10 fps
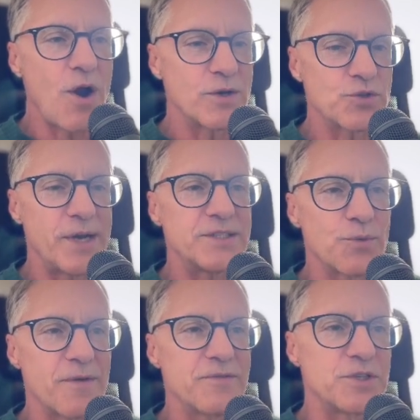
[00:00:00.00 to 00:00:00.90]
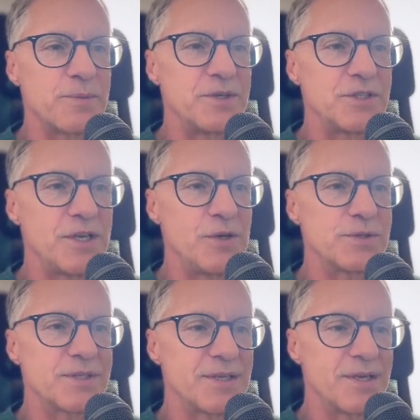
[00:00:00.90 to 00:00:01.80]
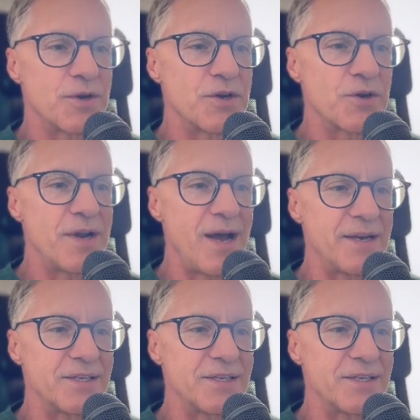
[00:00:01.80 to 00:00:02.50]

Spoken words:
trace a reference image, you're done.